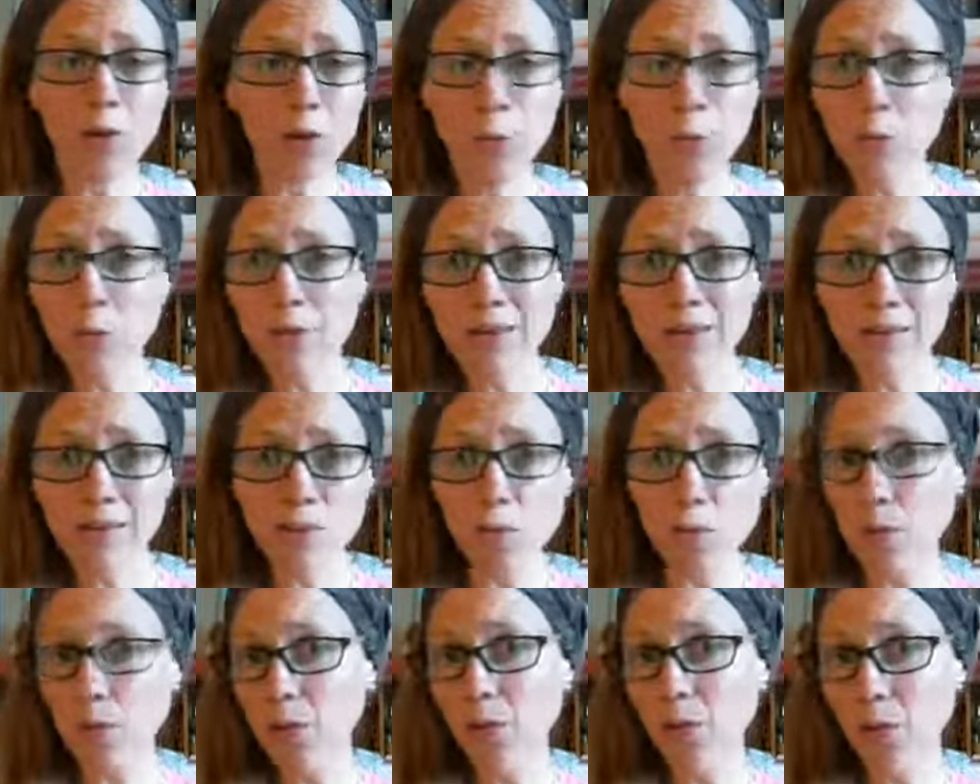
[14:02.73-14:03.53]
one that's
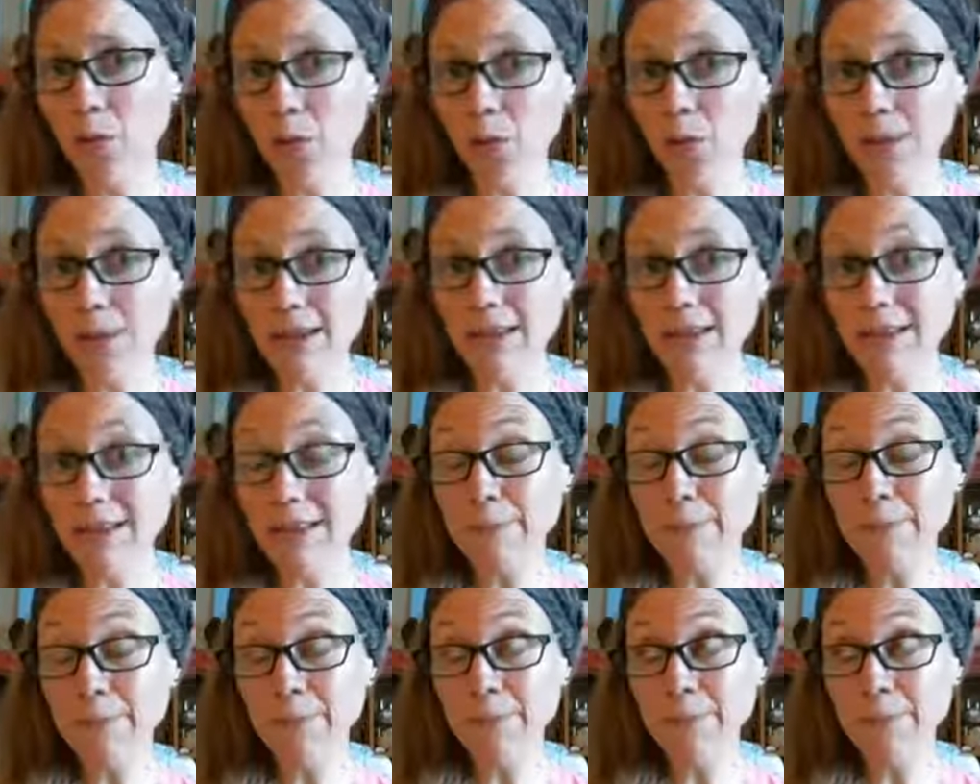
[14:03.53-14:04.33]
going through this?
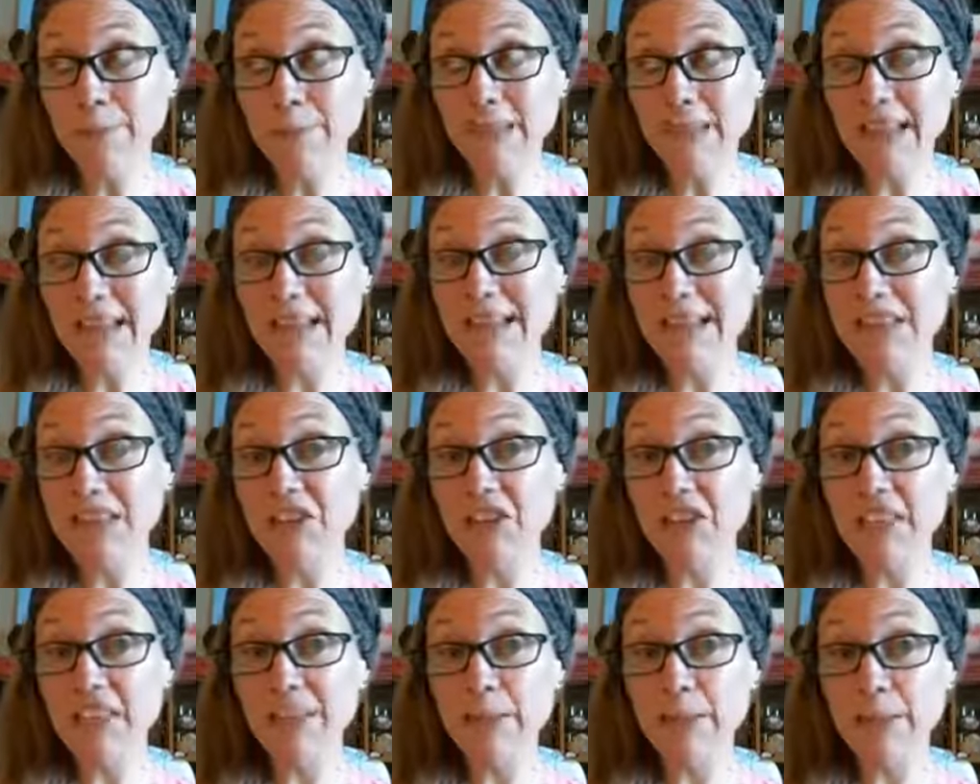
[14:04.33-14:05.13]
Is it
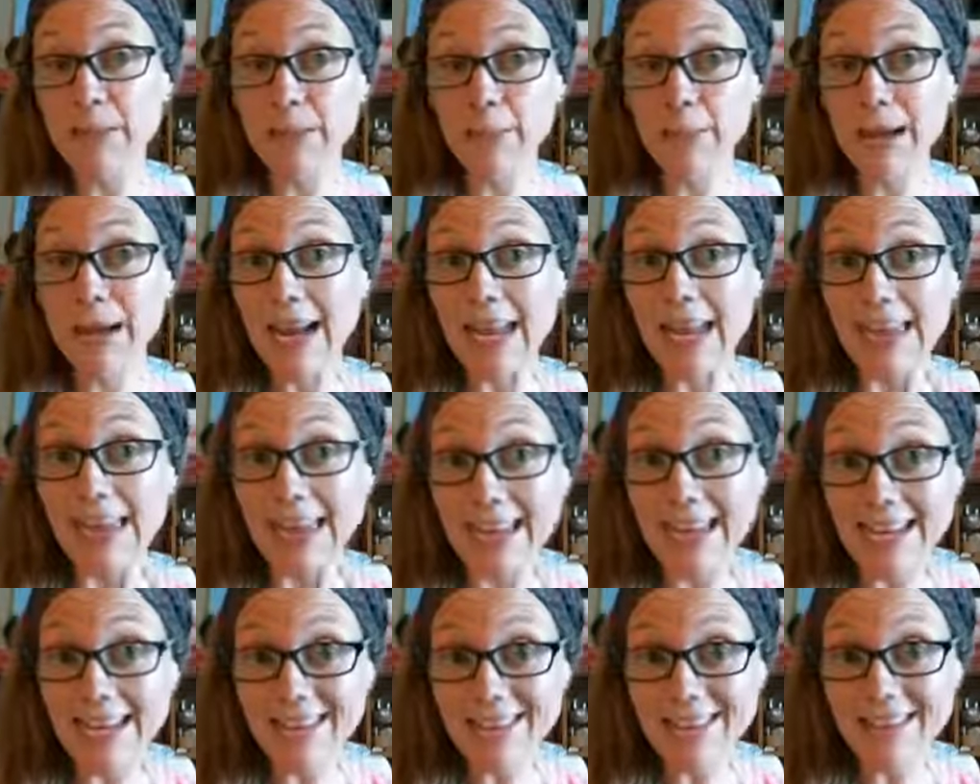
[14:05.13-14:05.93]
just me and my
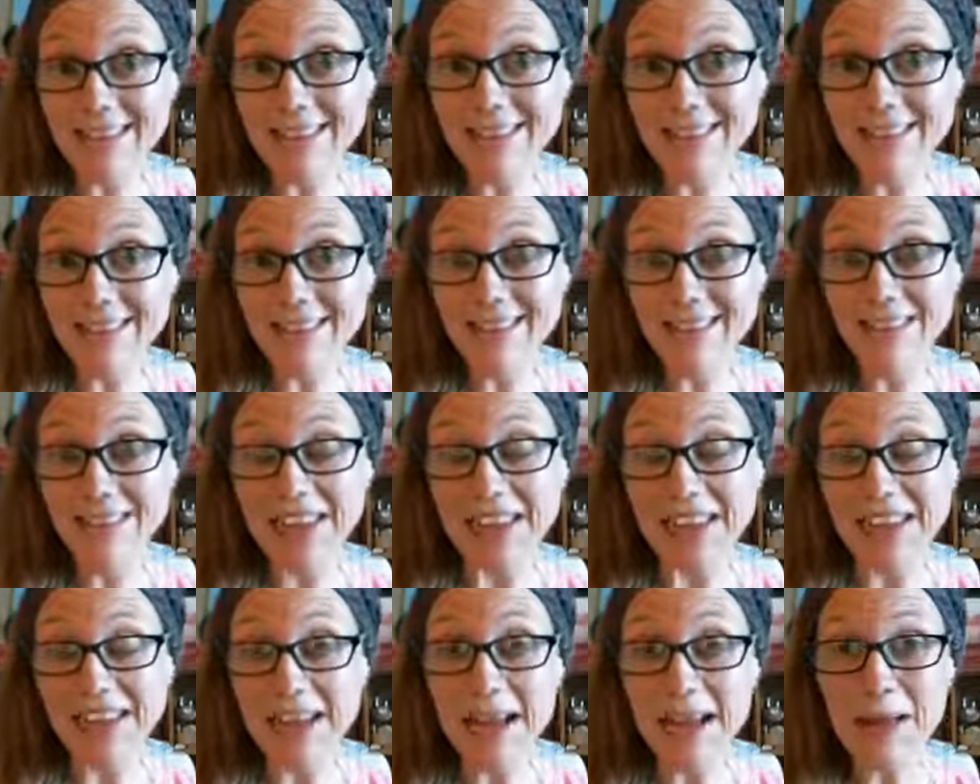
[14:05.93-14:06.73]
clients? Because I talk
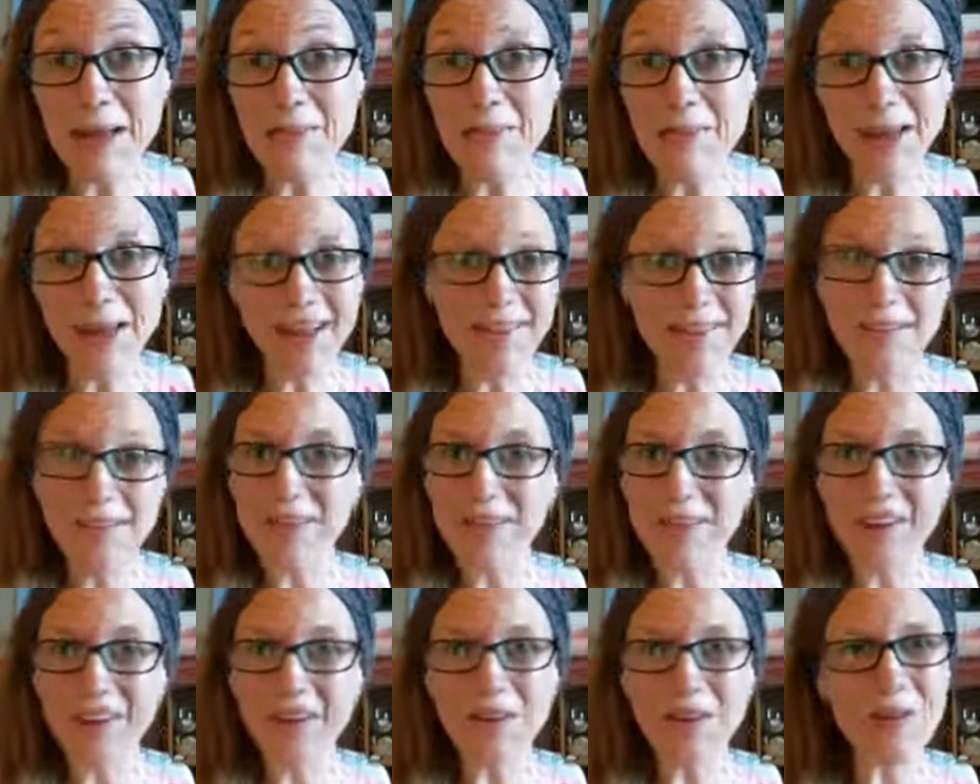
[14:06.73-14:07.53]
to them and I know
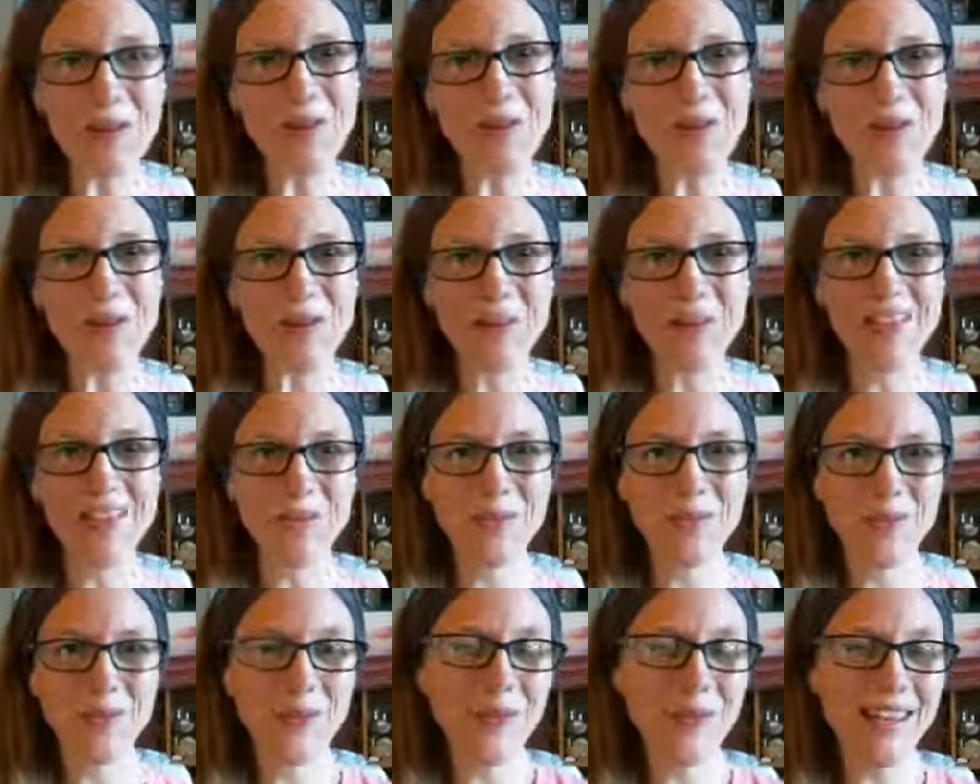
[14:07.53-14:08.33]
they're all going
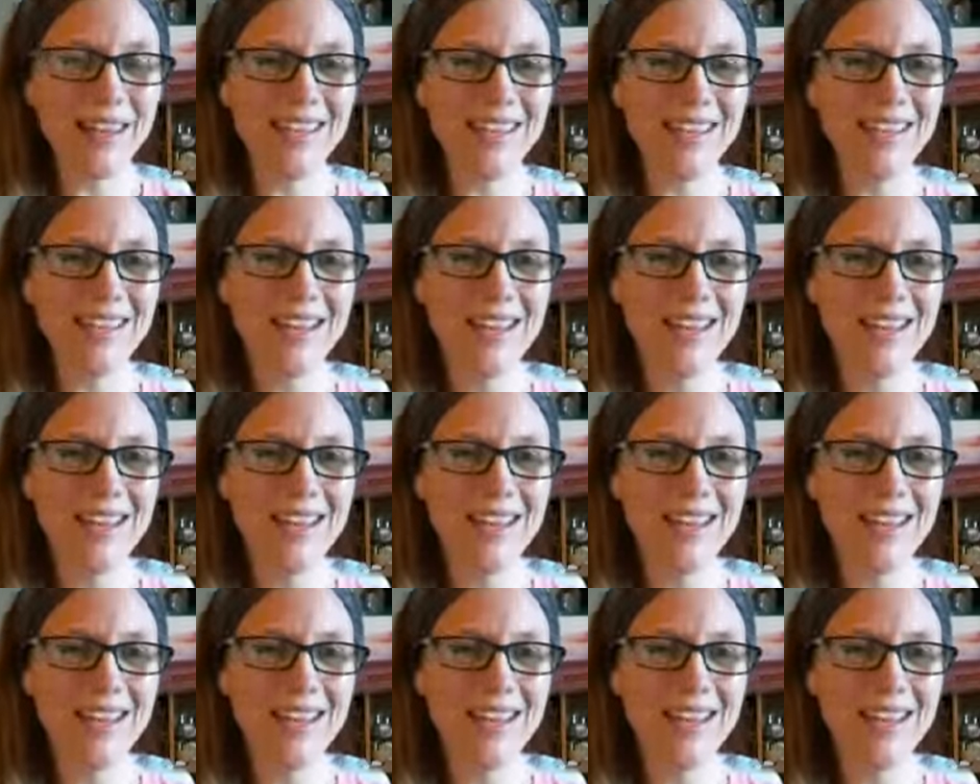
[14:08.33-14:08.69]
through it.